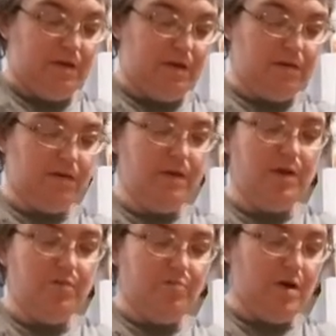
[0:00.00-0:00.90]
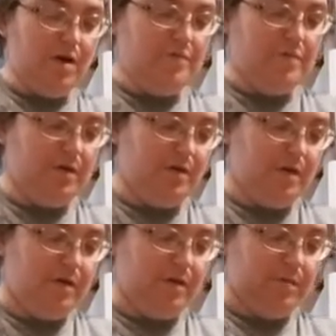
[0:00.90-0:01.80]
It's a little rough
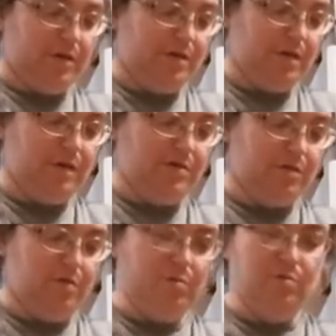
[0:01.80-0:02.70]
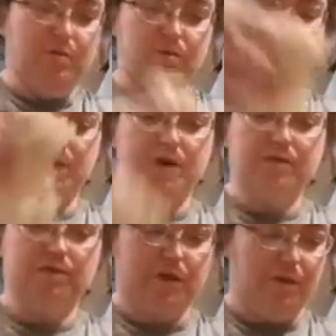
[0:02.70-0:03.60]
because it is cold, but that's
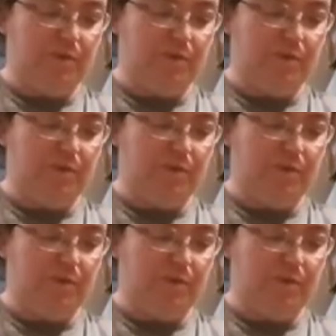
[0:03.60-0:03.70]
okay.